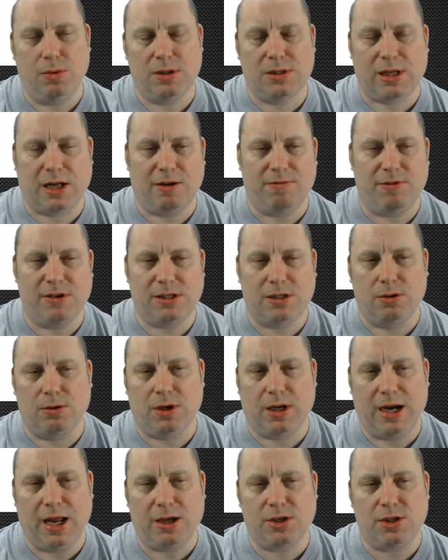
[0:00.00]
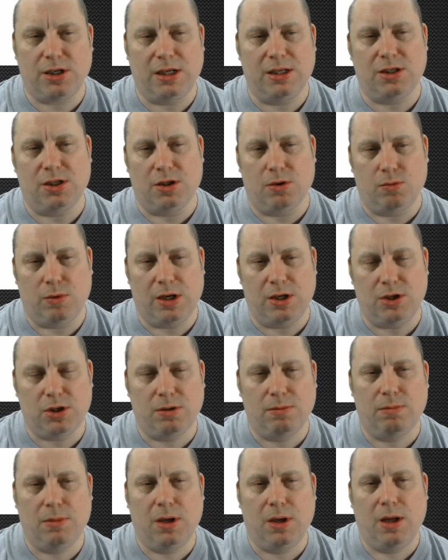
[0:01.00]
it's like a physical connection into the
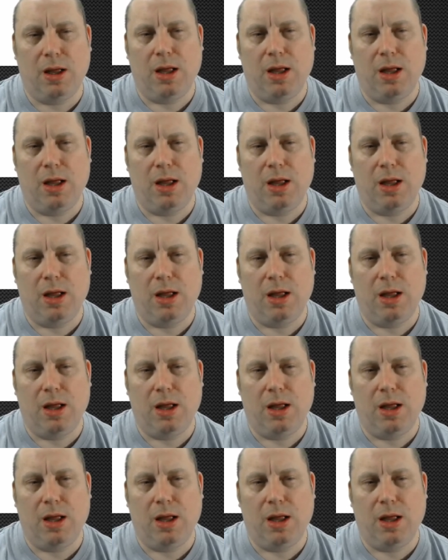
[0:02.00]
region.